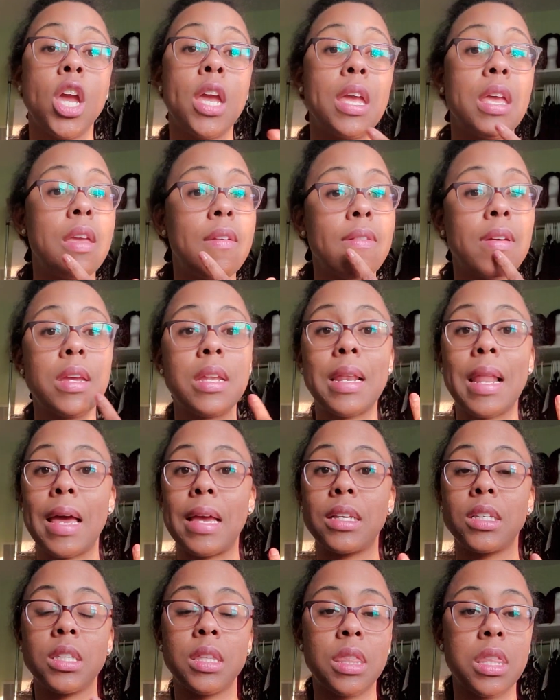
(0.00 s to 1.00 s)
even
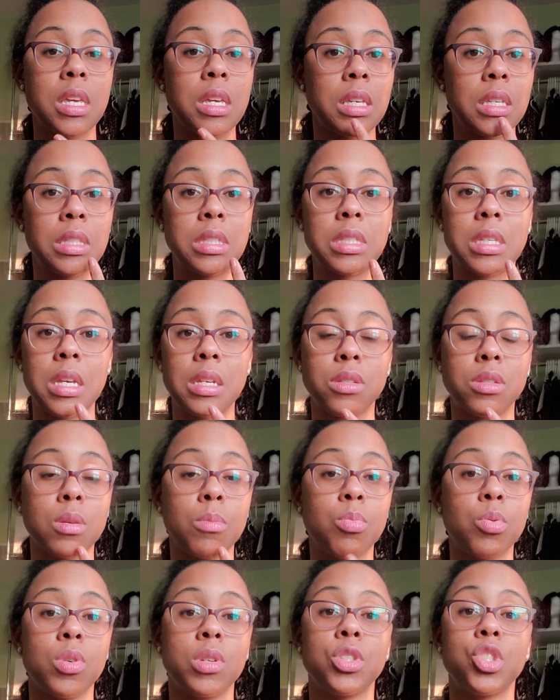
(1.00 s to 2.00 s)
like things as
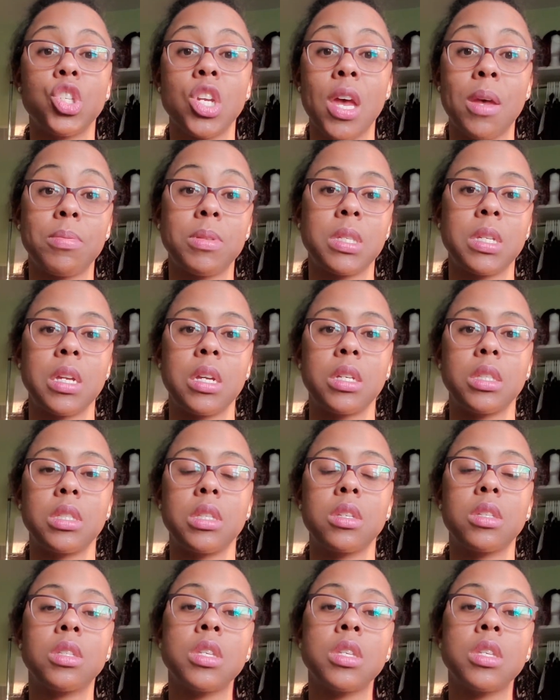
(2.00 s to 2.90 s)
simple as chapsticks.